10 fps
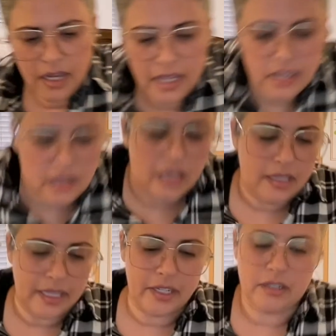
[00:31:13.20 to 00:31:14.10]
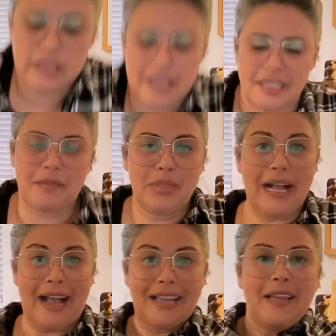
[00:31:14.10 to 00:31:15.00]
not like your classic
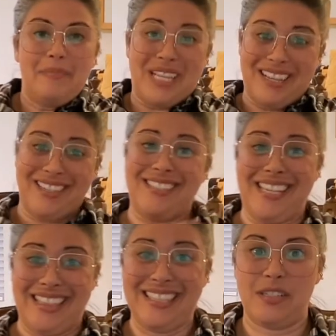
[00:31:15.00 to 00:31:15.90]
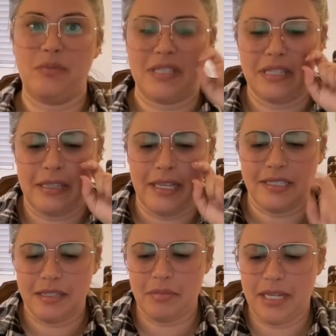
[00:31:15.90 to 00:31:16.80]
black, because this was the
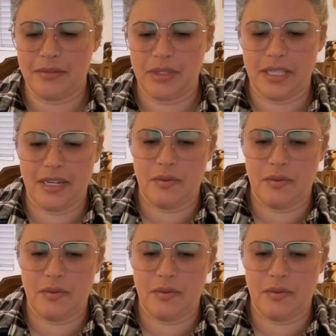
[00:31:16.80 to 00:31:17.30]
classic black one that I